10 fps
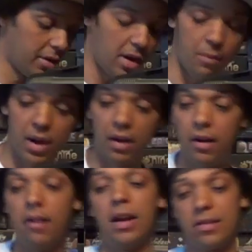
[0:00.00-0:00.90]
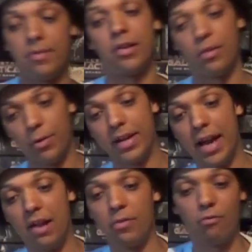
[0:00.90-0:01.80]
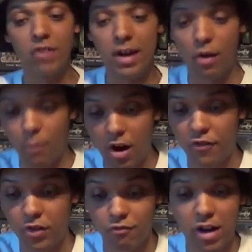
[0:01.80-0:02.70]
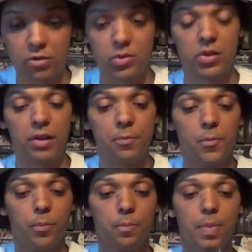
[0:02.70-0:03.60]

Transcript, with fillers: And I'm like, oh, let's have a look at the Wii games. But really, I'm after the retro stuff.